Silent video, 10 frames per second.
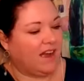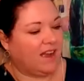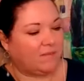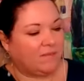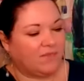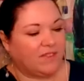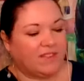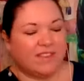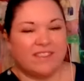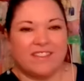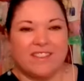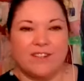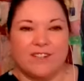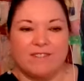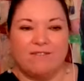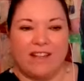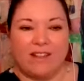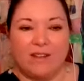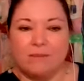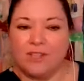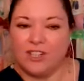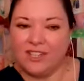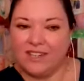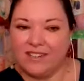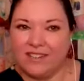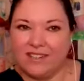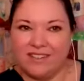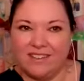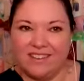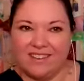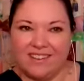There's vellum sheets